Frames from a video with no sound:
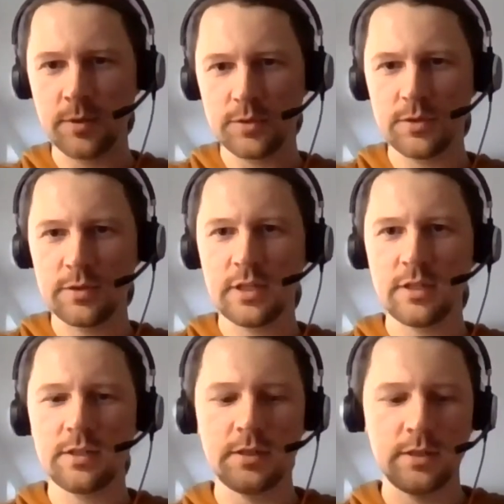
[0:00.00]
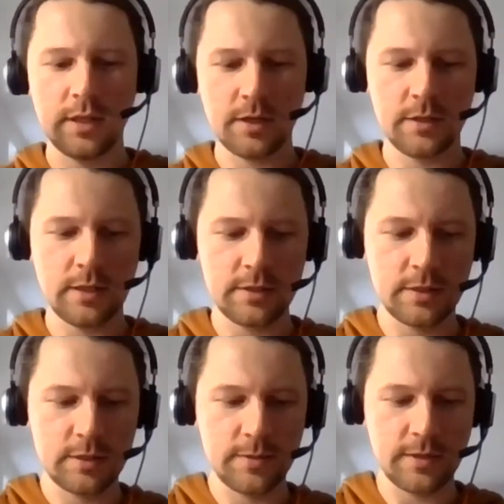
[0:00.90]
Because you said, uh, like in
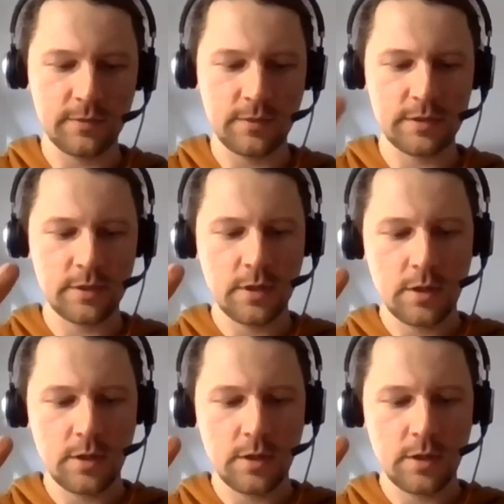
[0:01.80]
essence, we have this